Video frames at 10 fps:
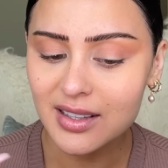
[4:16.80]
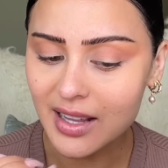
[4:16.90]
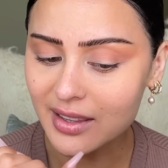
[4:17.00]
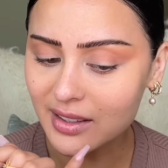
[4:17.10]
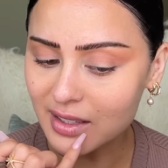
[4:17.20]
I
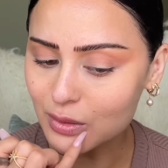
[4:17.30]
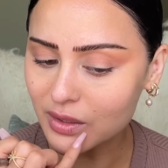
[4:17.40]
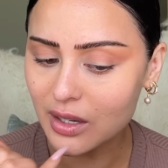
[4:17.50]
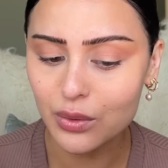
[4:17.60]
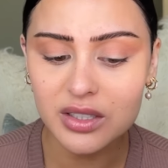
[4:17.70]
think that's what
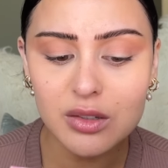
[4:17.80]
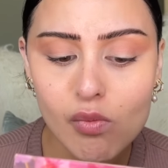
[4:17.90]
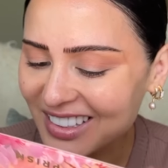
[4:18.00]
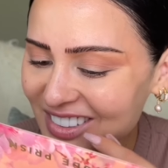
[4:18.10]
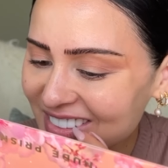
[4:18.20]
that was.
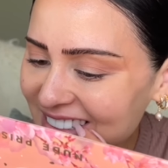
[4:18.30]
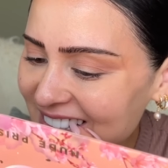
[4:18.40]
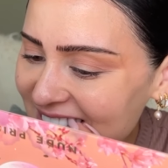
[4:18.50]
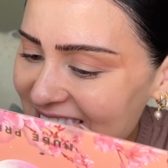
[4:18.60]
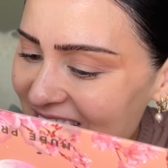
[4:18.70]
Oh my god,
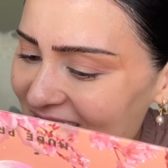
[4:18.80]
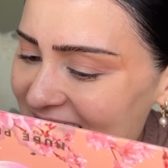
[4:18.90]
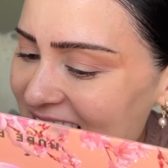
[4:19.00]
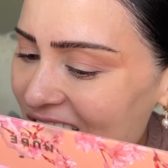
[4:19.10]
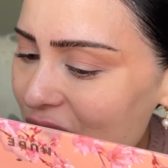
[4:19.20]
it's in my
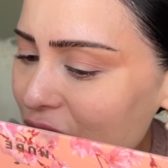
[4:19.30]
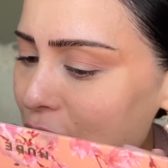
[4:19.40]
tooth.